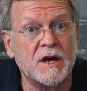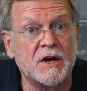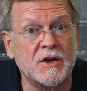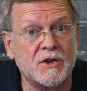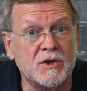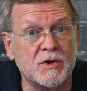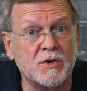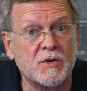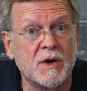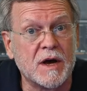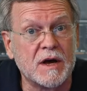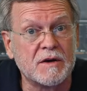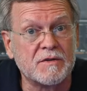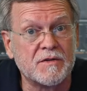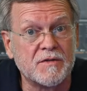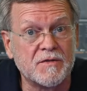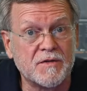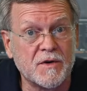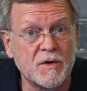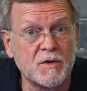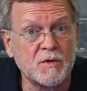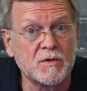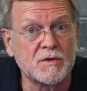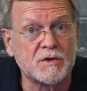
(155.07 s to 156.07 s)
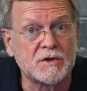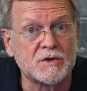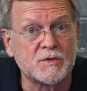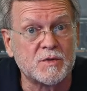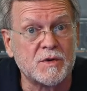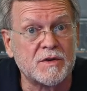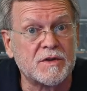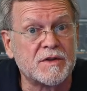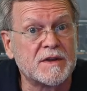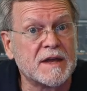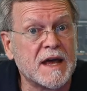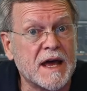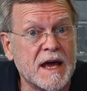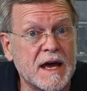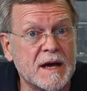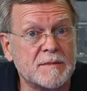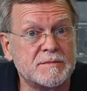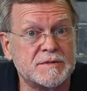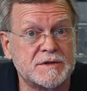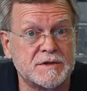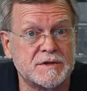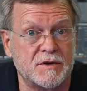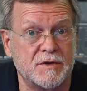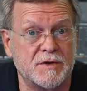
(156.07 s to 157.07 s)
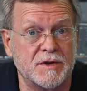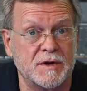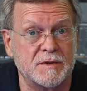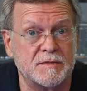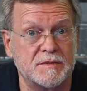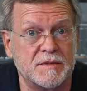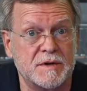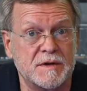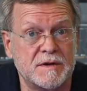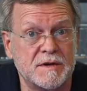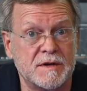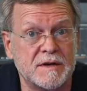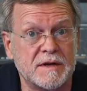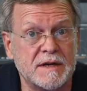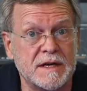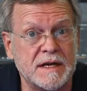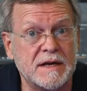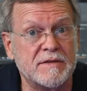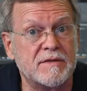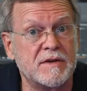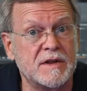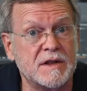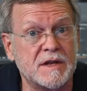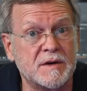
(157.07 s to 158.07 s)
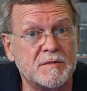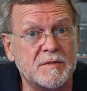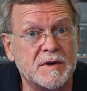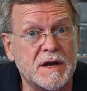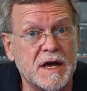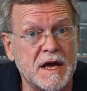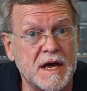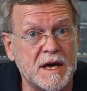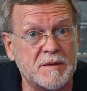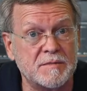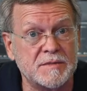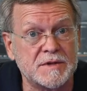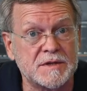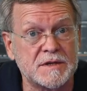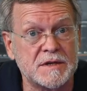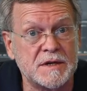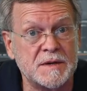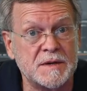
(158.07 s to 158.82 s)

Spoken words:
you have folders with tabs on them, giving them names.